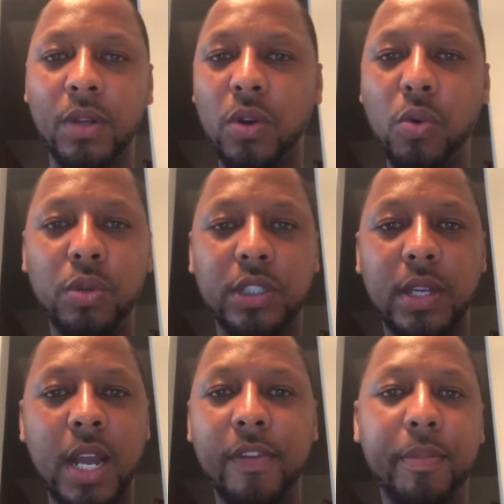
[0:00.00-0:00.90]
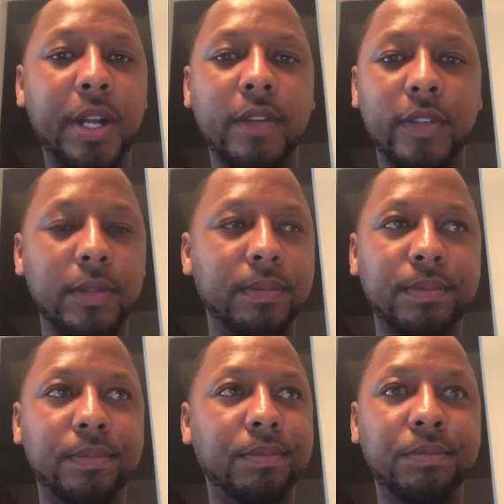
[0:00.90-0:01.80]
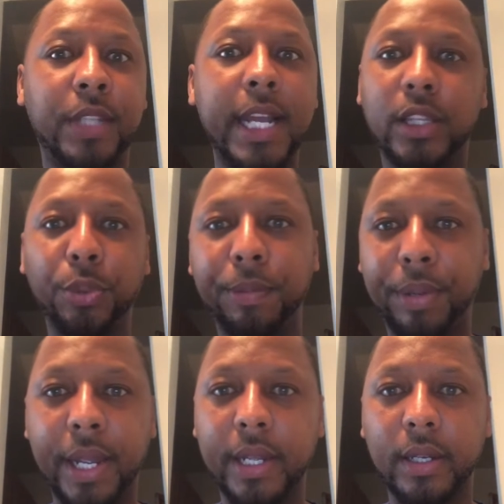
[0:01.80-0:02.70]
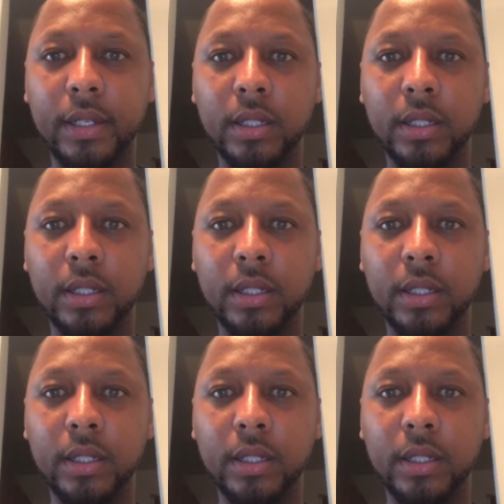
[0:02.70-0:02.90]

who was every bit of a day 3 pick.